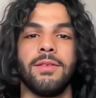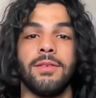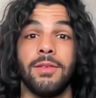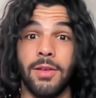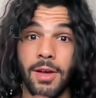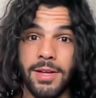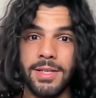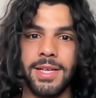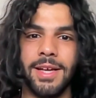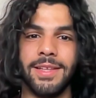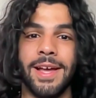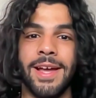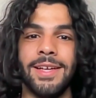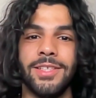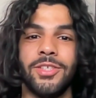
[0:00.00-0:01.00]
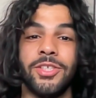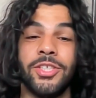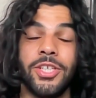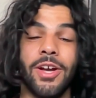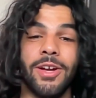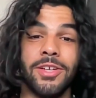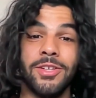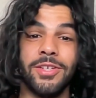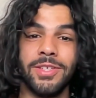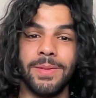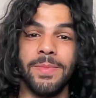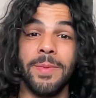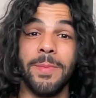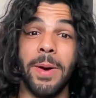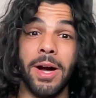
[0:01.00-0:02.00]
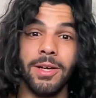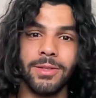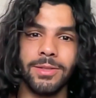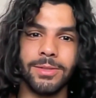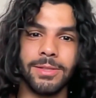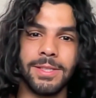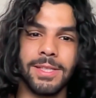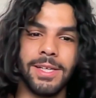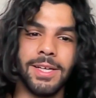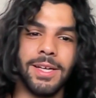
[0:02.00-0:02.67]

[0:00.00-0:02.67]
Turns out that shirt used to be my uncle's.